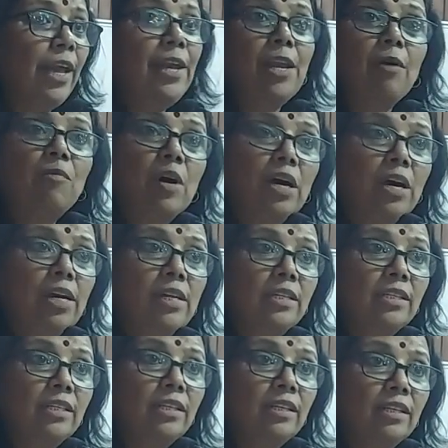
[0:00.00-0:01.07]
in a
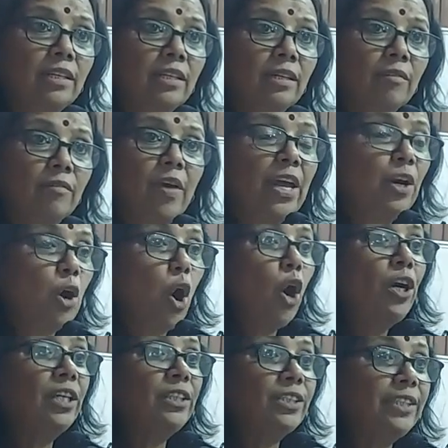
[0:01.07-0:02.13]
world where
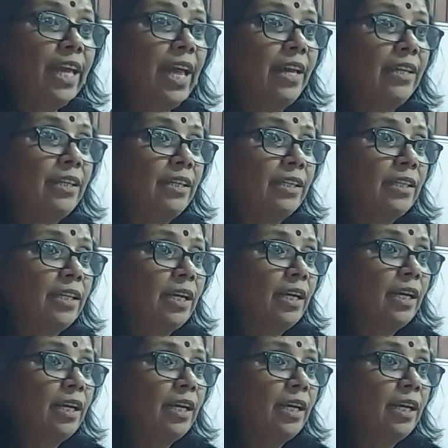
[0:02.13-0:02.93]
God is dead,